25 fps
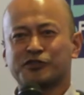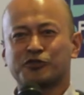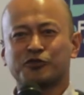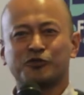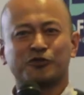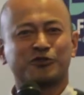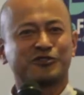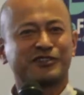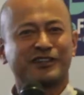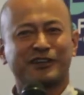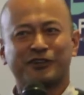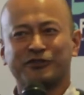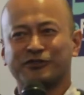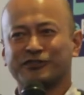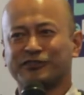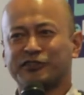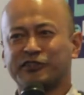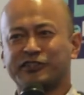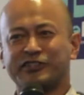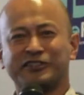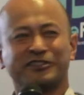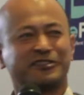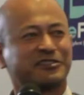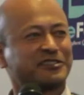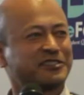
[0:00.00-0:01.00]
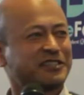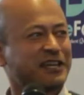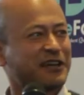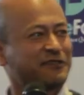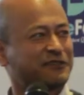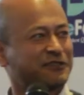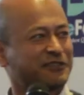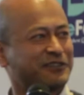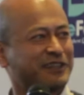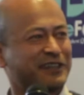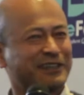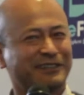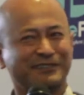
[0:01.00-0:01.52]
closed down 3 years
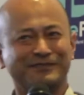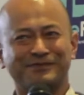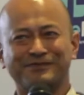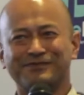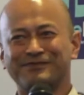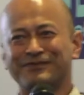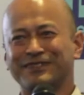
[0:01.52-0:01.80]
after that.